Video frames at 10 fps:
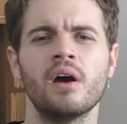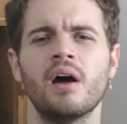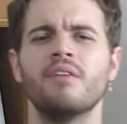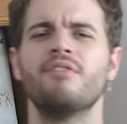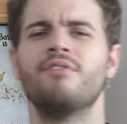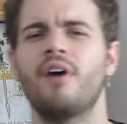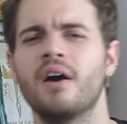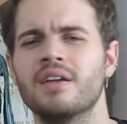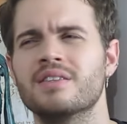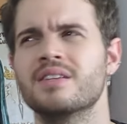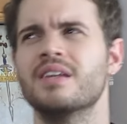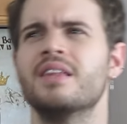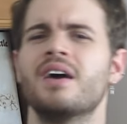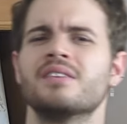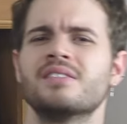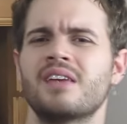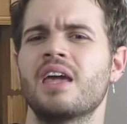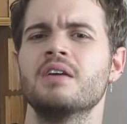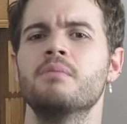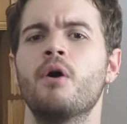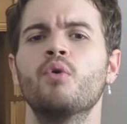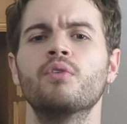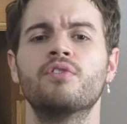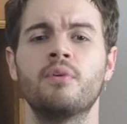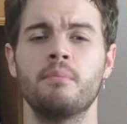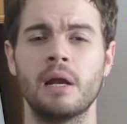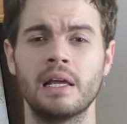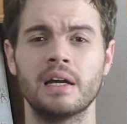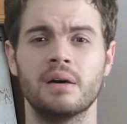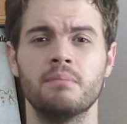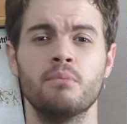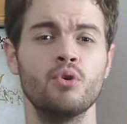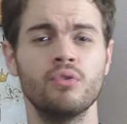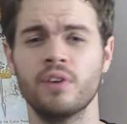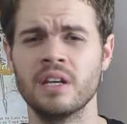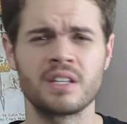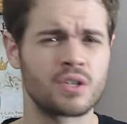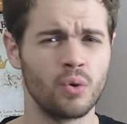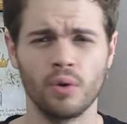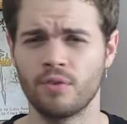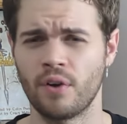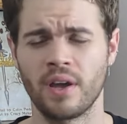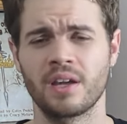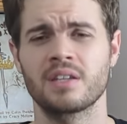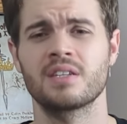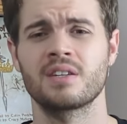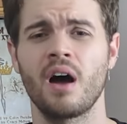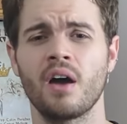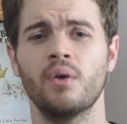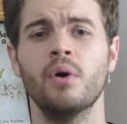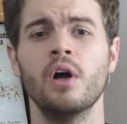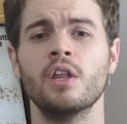and fight in that same old familiar movie sword fighting style